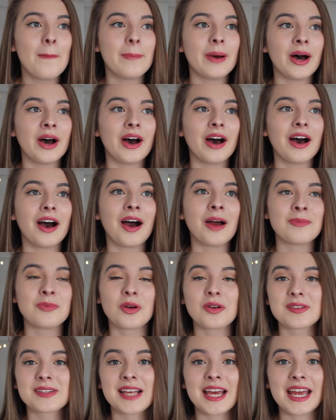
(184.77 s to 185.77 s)
But I'm
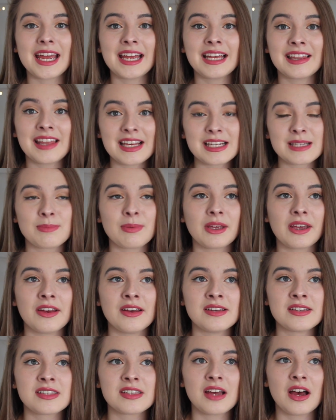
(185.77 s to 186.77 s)
not saying this
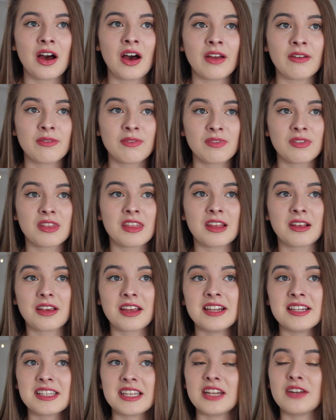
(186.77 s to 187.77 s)
because I
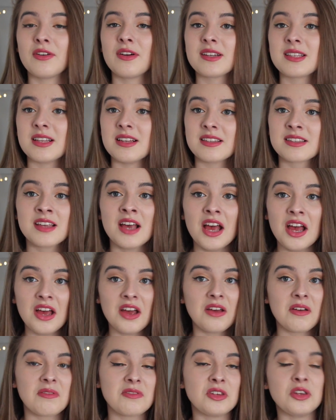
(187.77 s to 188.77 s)
consider us as
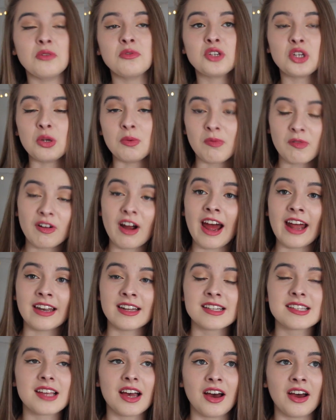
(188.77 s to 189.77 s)
YouTube
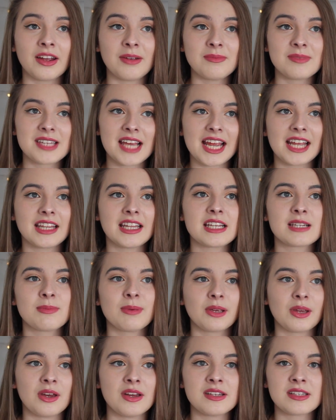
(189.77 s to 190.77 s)
friends. I'm saying this
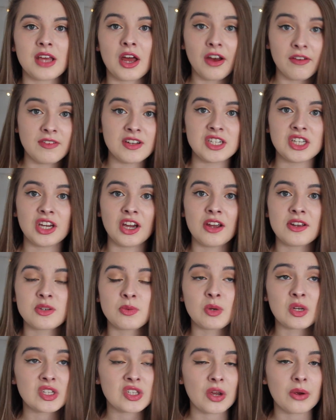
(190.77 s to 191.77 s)
because her
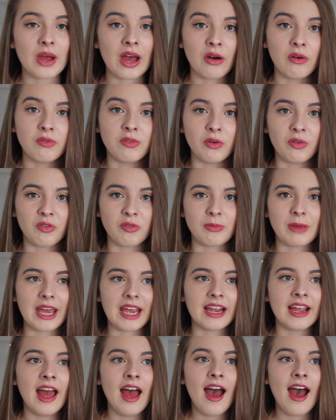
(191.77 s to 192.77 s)
videos were so helpful for
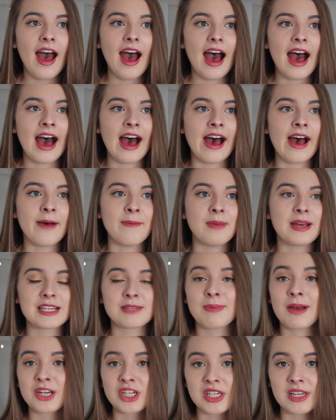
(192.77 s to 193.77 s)
me,
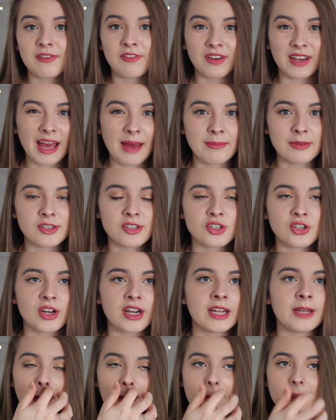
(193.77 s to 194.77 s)
especially for
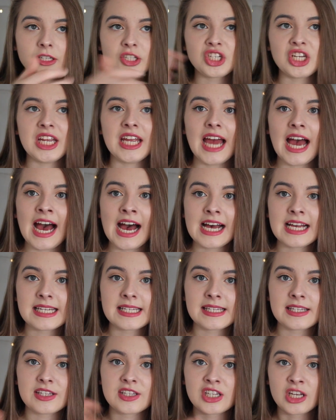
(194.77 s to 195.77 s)
chemistry. She
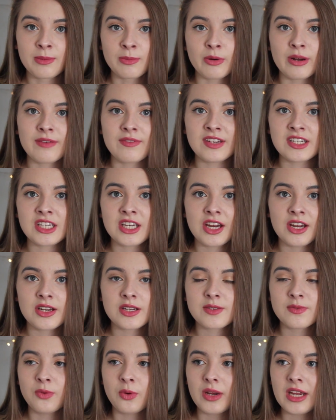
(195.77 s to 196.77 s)
has summary
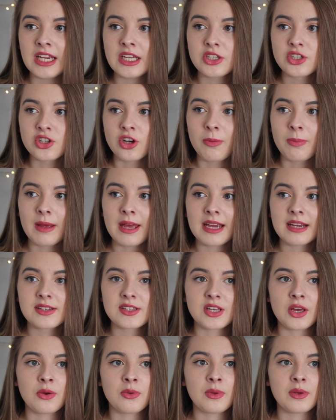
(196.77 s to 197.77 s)
videos for each topic,
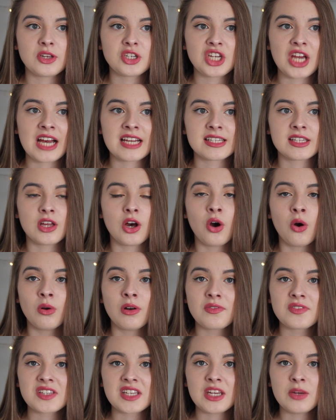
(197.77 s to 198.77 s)
so she has the
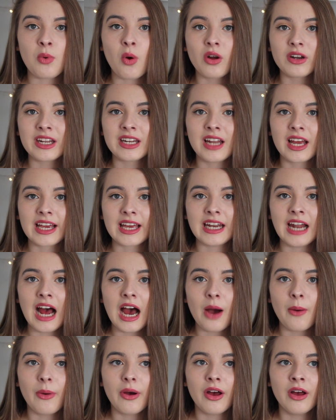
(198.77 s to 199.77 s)
whole of C1 in like an
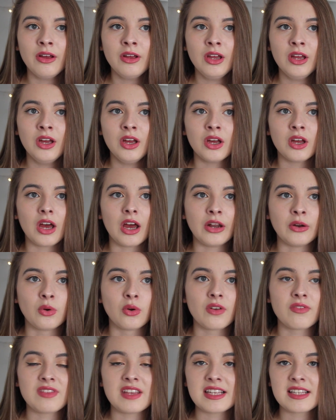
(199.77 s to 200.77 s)
hour and
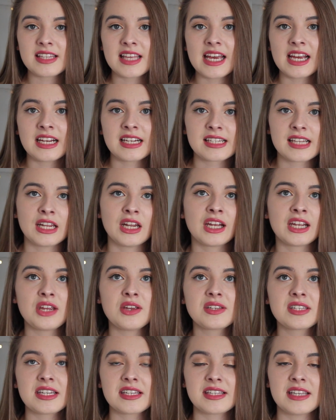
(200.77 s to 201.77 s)
all of these things, and I
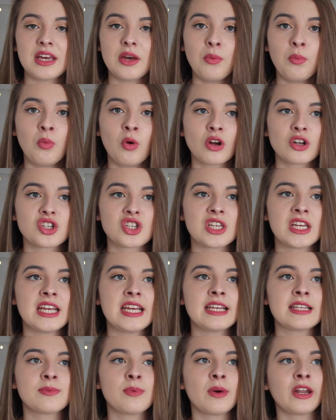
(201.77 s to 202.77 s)
used to sit and watch
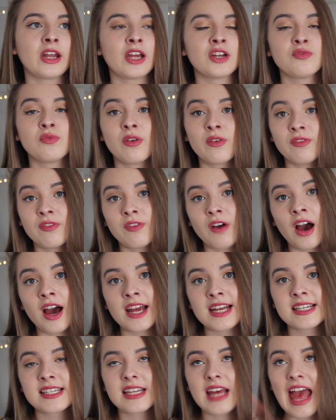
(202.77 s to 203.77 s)
these when I'd
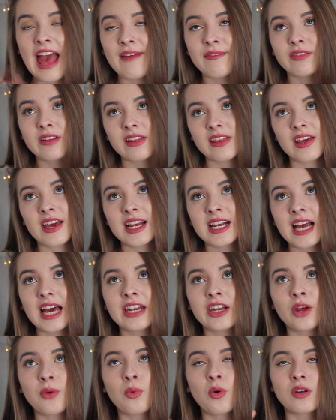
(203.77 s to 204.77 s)
revised everything
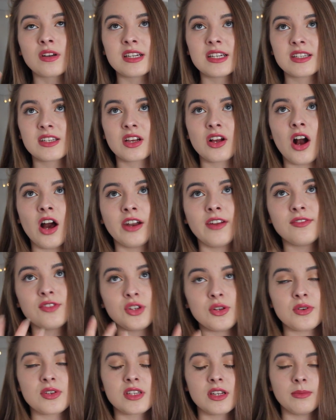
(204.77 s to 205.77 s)
and I wanted to kind of
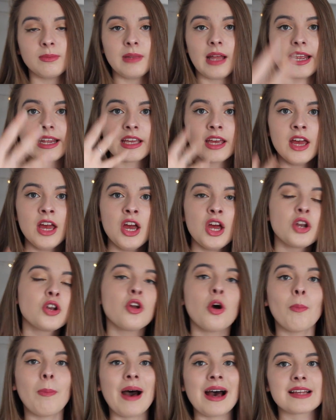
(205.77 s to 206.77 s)
do some, like,
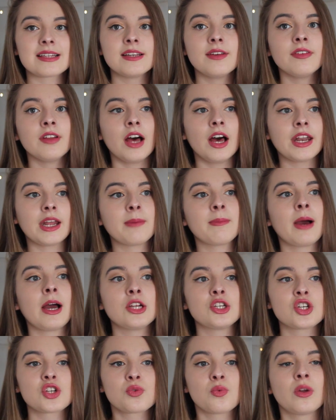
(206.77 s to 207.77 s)
not passive learning, but
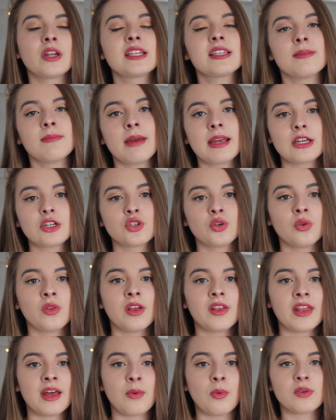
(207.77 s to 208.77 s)
I just wanted to make sure
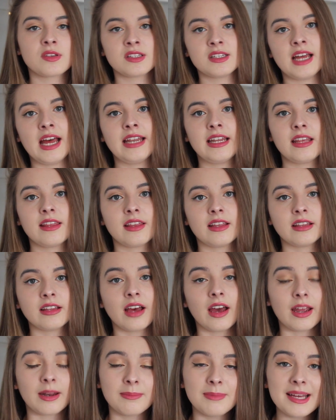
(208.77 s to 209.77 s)
that there wasn't anything
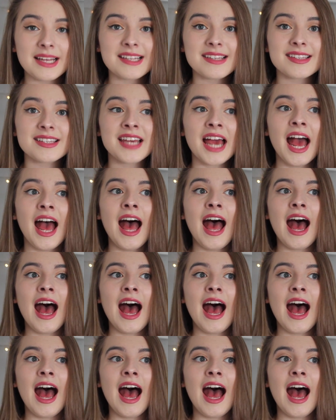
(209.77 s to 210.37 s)
that I'd missed.